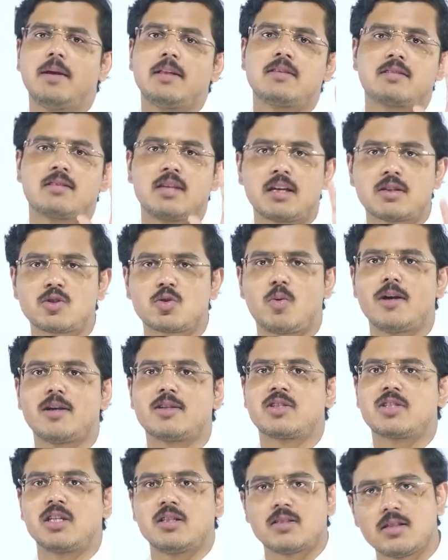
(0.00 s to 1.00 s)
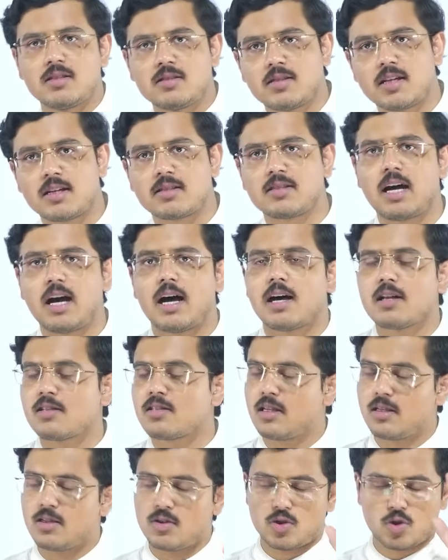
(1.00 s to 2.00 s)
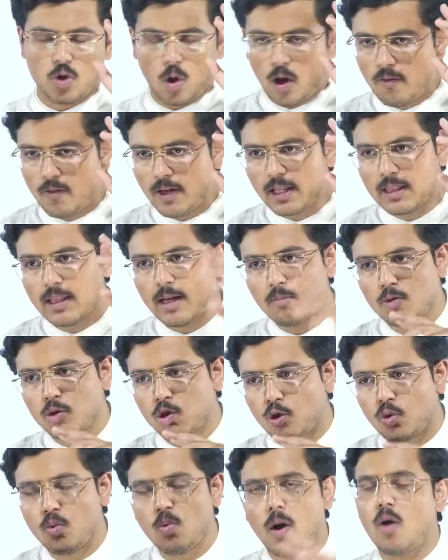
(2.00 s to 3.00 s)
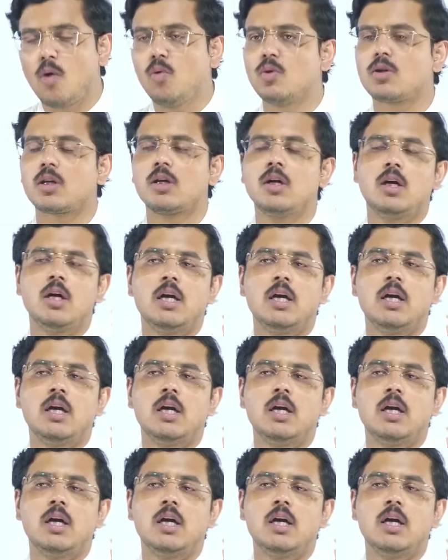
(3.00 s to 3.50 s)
and 6 questions in 6 hours, solving them throughout